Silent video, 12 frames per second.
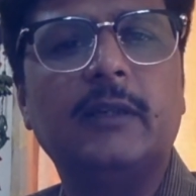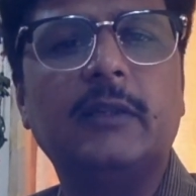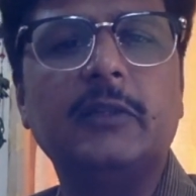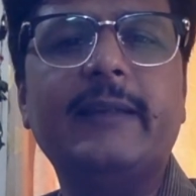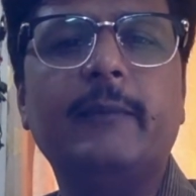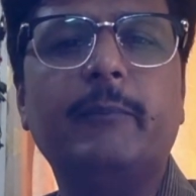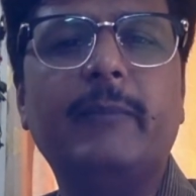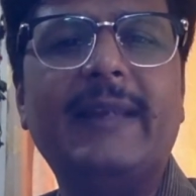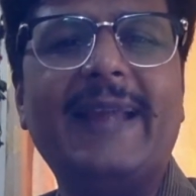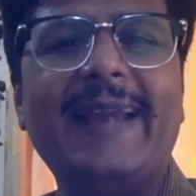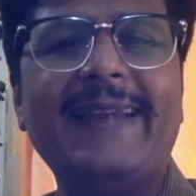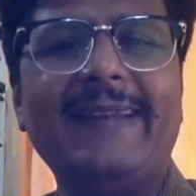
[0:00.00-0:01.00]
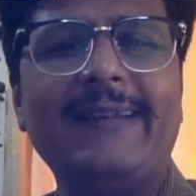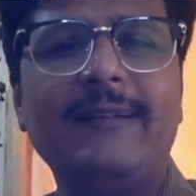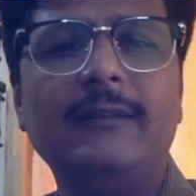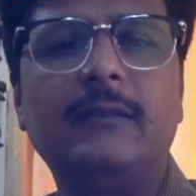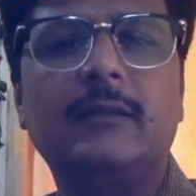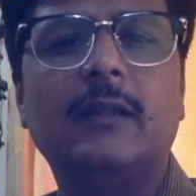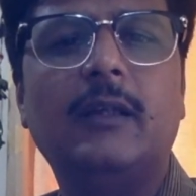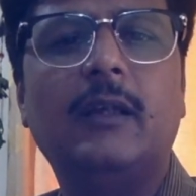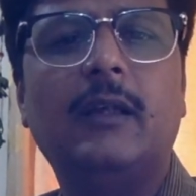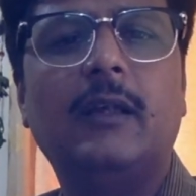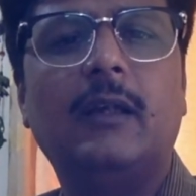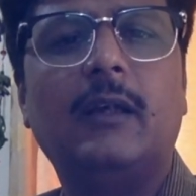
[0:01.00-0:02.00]
The millennials
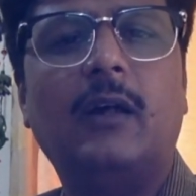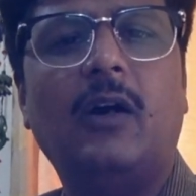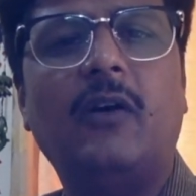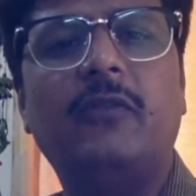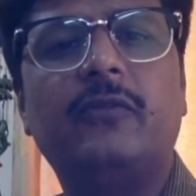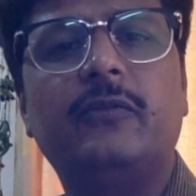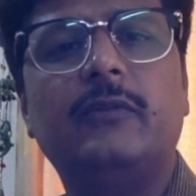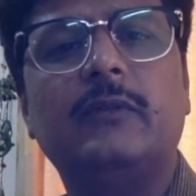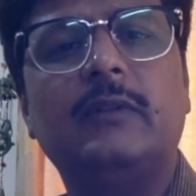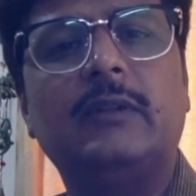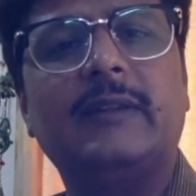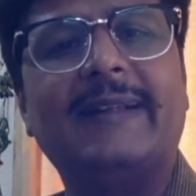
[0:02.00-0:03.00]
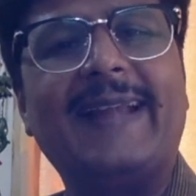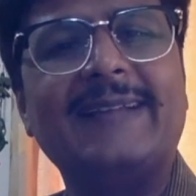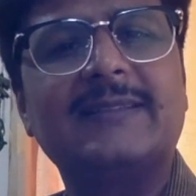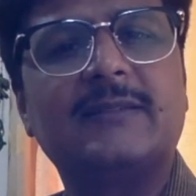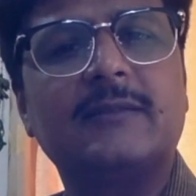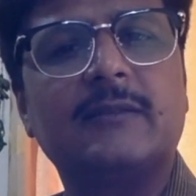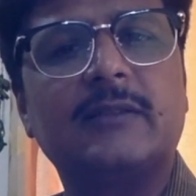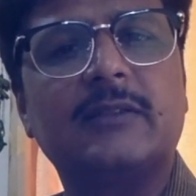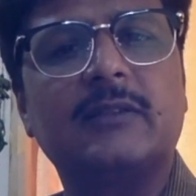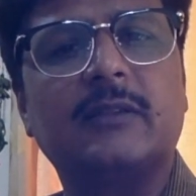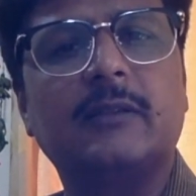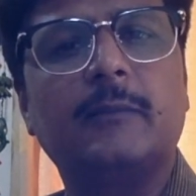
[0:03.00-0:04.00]
of next
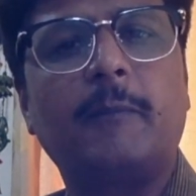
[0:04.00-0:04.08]
generation